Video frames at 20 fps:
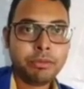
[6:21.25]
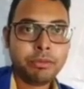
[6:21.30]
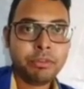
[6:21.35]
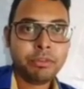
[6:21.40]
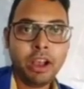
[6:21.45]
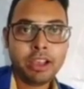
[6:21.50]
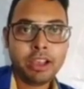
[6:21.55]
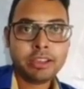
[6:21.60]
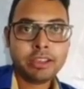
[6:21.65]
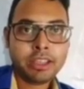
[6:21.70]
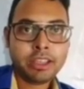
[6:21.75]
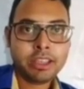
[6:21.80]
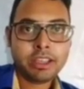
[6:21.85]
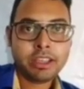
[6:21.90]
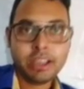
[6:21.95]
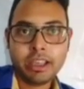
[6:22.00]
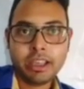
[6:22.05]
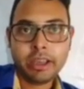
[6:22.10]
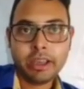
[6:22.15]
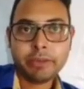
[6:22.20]
If
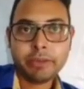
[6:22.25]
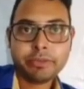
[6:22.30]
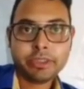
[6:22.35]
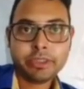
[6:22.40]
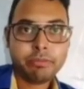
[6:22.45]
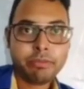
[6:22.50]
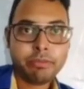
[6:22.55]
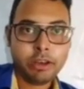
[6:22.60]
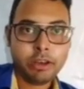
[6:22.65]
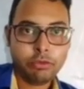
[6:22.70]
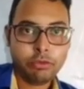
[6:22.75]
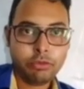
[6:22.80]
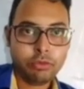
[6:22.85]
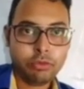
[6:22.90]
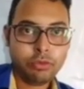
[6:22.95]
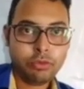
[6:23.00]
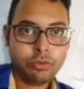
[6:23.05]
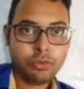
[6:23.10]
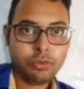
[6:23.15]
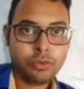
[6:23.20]
ij have same value,
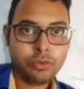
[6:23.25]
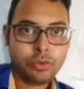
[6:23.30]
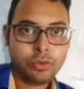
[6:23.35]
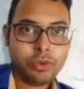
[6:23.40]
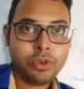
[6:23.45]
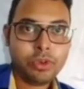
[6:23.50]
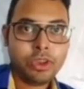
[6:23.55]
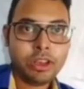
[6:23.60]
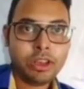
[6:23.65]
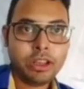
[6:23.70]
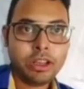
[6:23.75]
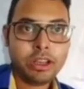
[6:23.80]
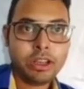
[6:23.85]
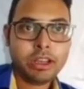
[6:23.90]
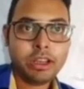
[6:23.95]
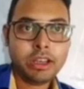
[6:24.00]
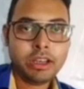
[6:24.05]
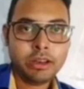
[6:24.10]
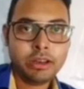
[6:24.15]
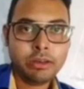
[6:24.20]

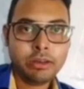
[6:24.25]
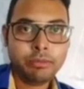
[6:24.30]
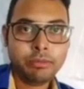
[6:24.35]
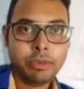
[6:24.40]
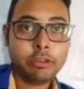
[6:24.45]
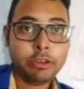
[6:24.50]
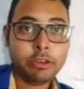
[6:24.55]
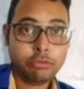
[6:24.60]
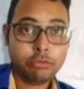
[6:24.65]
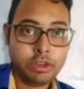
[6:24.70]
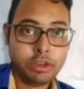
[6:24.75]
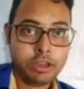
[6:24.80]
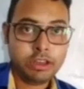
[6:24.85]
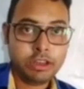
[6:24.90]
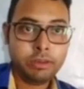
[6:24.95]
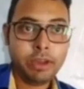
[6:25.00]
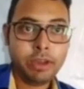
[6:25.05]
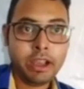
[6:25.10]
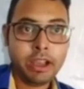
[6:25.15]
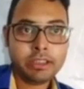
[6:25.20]
then value is
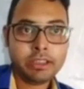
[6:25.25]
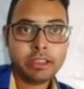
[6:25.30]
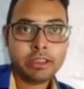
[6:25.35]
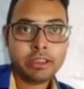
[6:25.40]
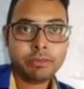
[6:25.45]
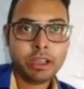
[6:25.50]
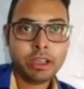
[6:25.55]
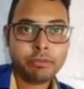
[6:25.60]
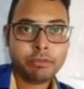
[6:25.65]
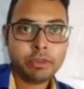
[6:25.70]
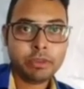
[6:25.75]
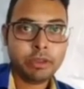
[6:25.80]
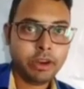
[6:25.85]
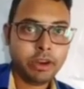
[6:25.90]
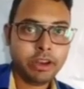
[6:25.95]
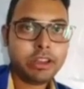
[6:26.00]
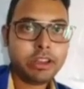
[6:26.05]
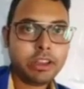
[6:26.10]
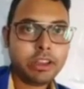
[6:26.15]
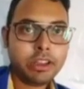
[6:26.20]
1. If ij become
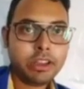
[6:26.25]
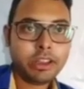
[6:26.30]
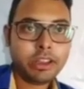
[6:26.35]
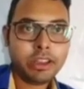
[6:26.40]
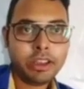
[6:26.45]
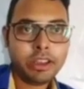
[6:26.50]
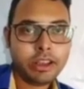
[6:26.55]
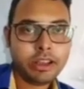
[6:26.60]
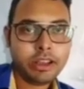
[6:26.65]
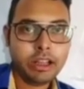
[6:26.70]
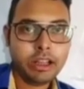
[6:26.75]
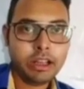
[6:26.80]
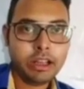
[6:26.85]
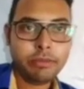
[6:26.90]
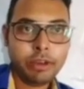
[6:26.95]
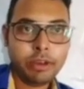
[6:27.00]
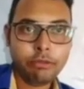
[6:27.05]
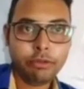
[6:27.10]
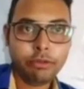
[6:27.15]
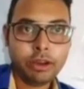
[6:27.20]
different,
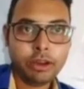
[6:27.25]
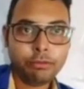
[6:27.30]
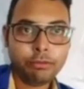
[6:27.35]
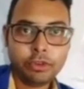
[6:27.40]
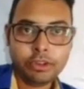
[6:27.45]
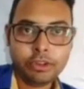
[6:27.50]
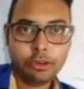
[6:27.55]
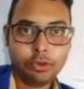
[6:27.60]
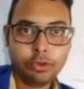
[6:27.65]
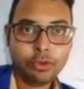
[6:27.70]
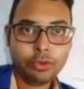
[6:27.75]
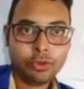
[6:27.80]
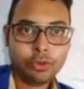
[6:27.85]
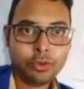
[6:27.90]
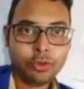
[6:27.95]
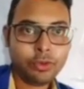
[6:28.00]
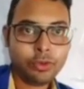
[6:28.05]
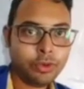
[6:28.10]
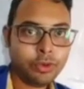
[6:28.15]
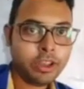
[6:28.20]
then value becomes 0,
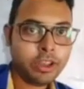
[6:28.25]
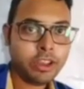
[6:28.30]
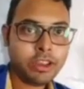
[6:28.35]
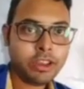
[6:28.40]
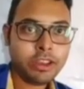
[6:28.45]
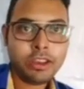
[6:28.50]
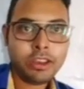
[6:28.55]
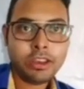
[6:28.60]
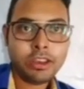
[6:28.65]
okay.